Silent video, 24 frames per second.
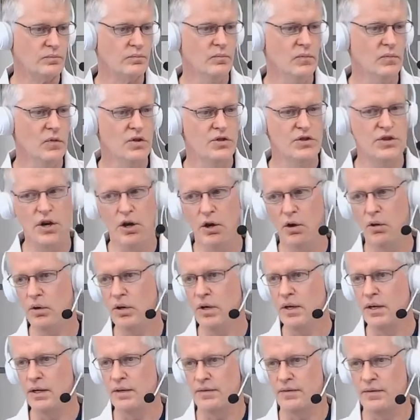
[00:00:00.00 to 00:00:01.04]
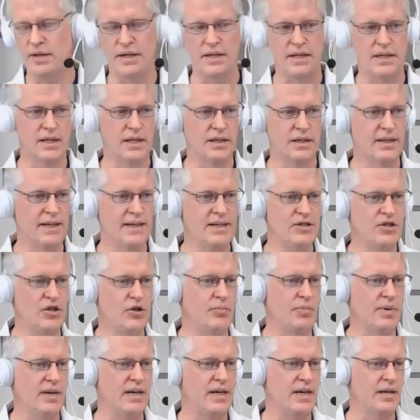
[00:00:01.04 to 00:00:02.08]
So the laser
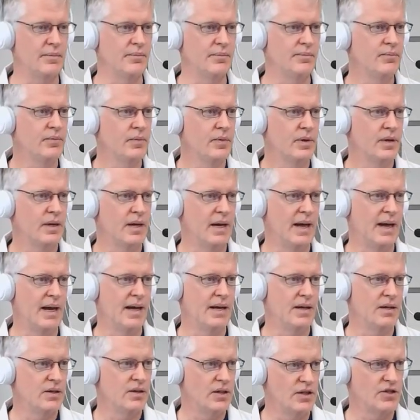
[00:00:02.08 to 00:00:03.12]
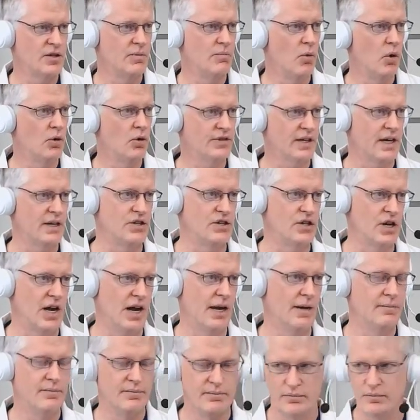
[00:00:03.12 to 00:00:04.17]
beam is a
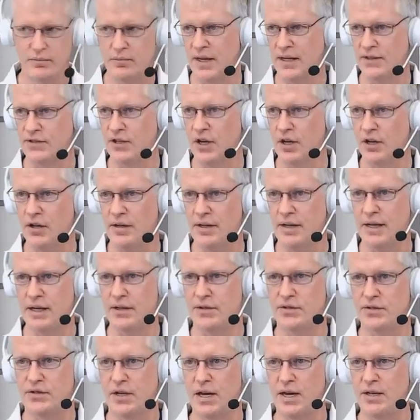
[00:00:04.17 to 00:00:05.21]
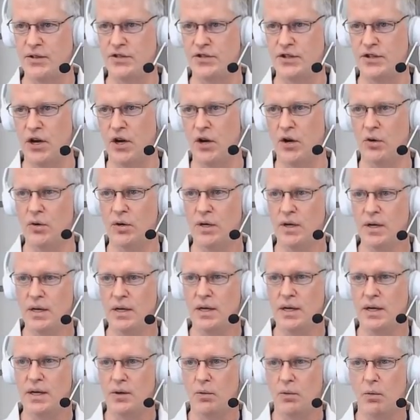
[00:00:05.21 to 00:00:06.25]
multi-shot. That's all it is. And so
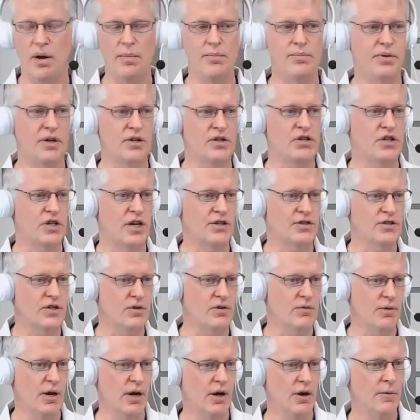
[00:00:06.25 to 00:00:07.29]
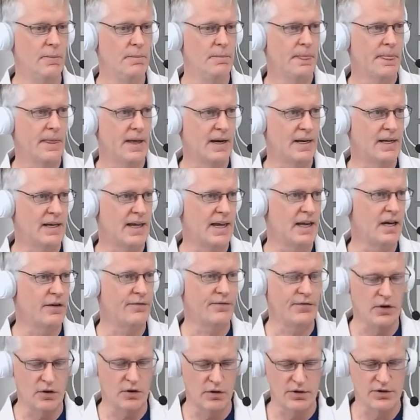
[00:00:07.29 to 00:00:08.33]
1+ shots in a row. And again,
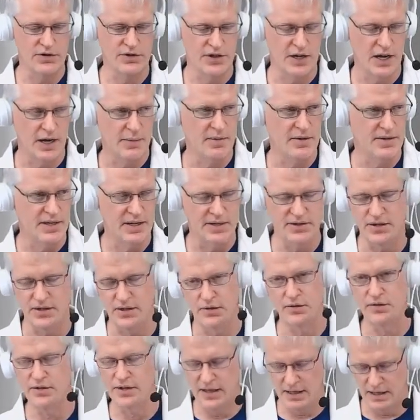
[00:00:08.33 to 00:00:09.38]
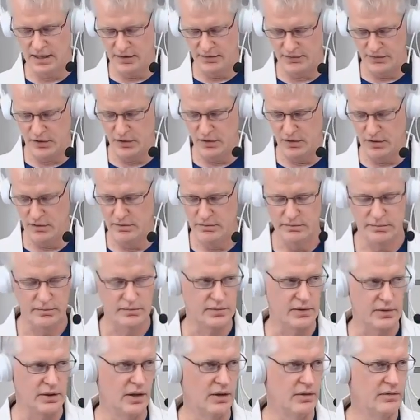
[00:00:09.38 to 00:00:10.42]
if you're a sub, it doesn't use any of your,
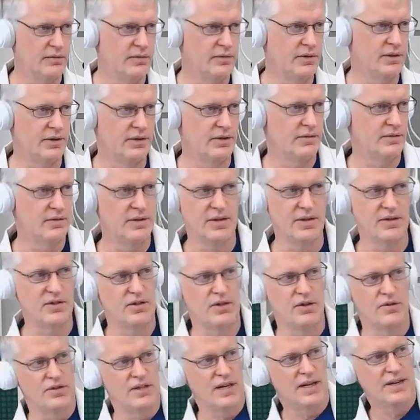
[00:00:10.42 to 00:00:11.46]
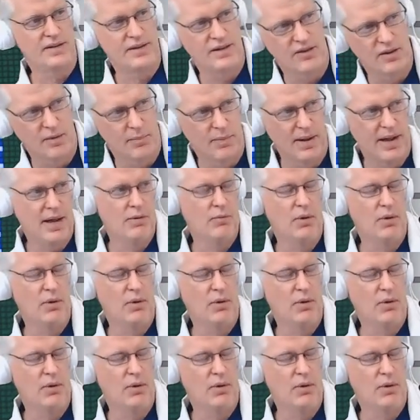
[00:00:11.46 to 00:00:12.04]
it doesn't use anything in the back.